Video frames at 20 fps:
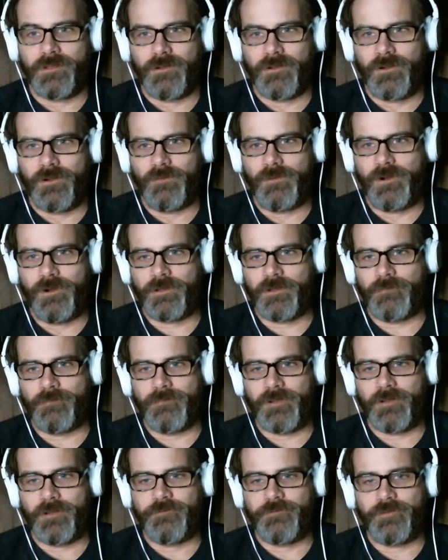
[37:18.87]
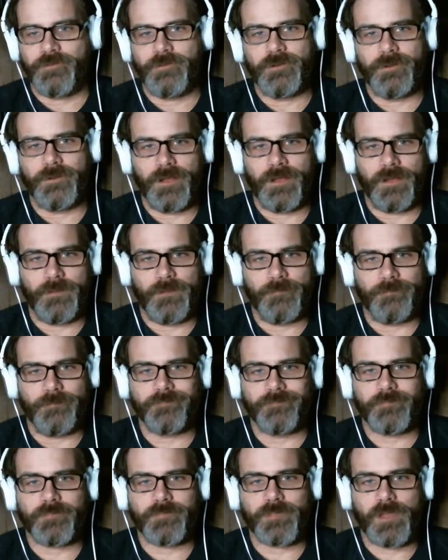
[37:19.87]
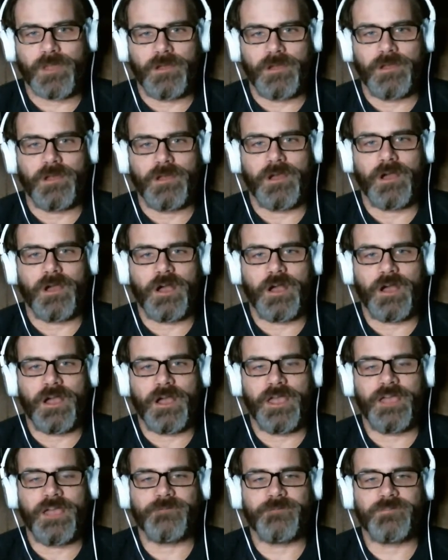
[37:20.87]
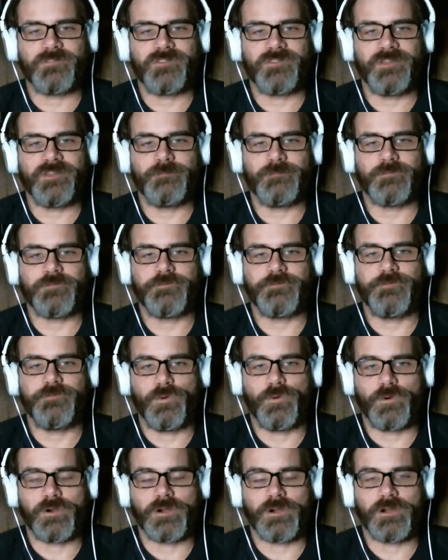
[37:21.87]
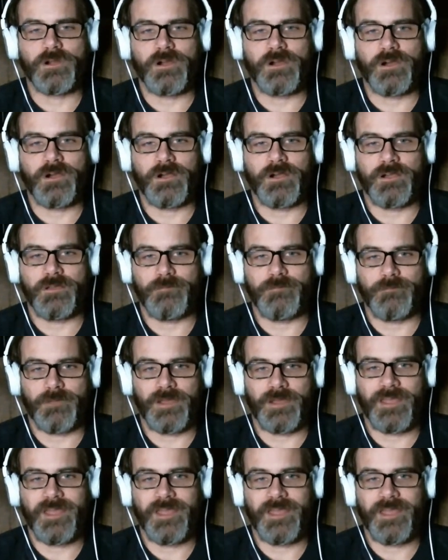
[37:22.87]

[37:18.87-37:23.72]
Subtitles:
well, welcome there, viewer. I have Sims 4 on my